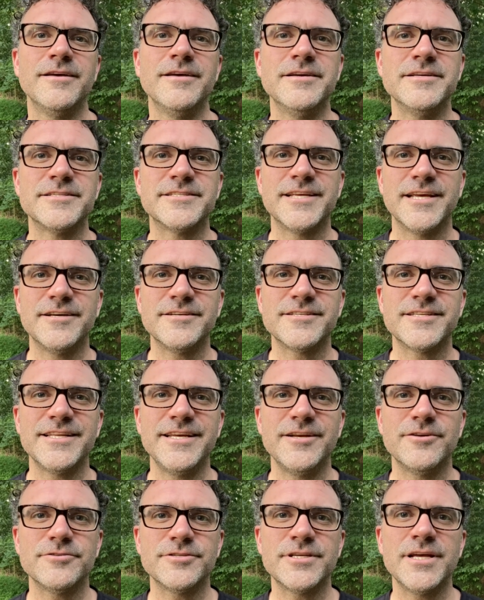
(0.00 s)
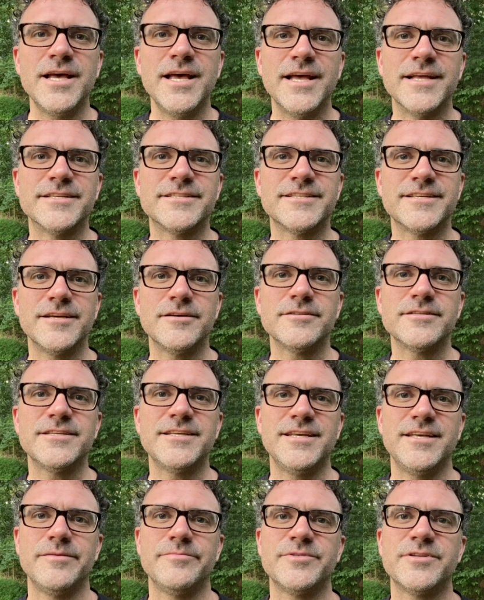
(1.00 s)
sales leaders and sales
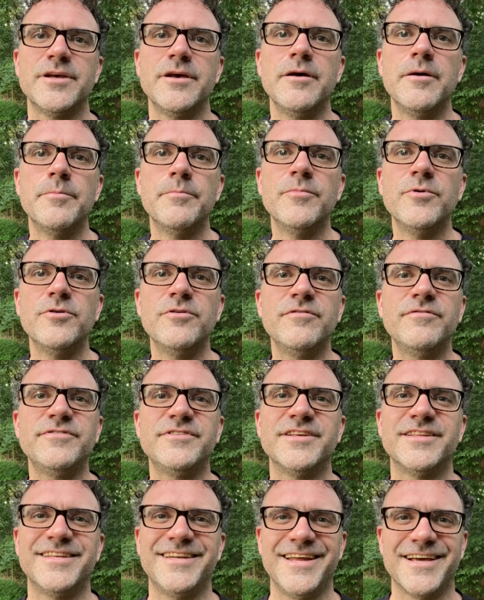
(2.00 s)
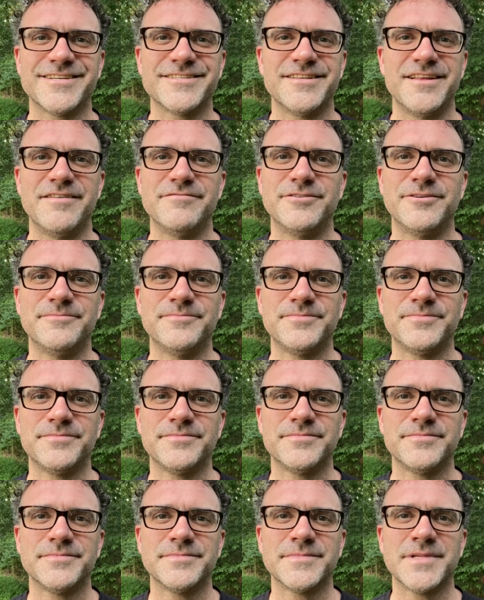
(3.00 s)
teams move to the next level.
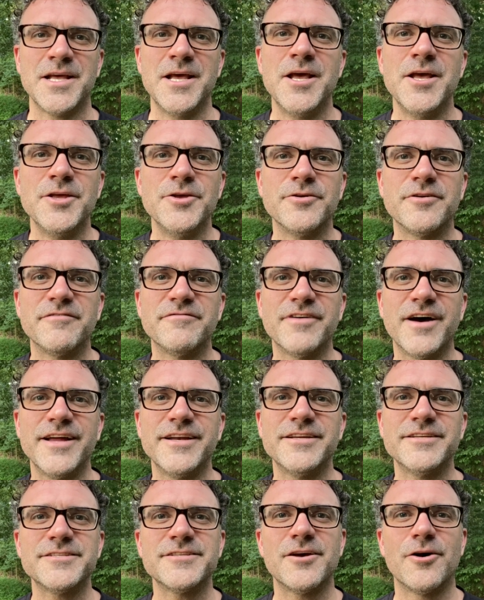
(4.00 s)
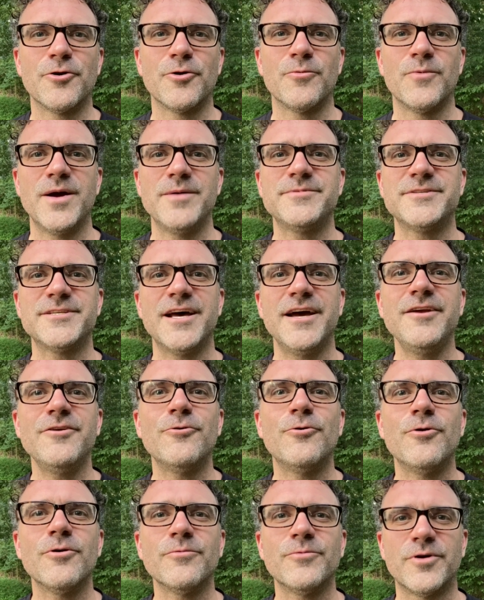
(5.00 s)
You can find us on our website
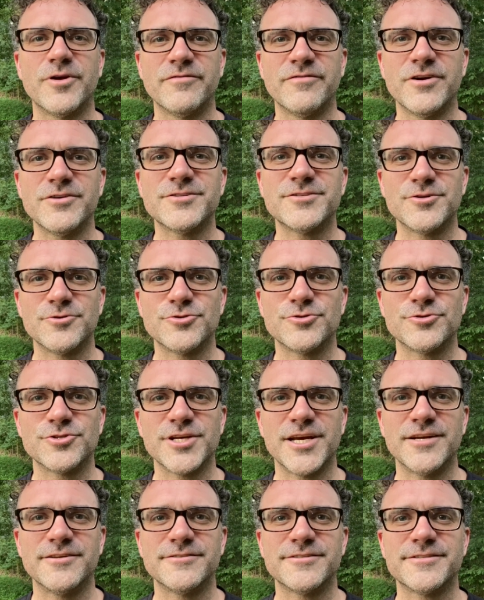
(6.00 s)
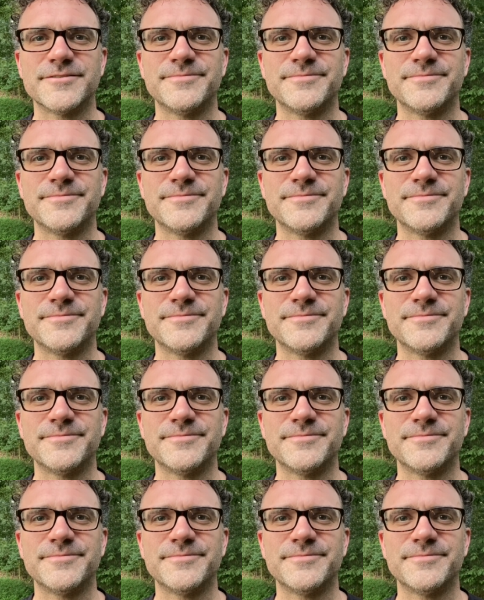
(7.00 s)
or one of our social channels.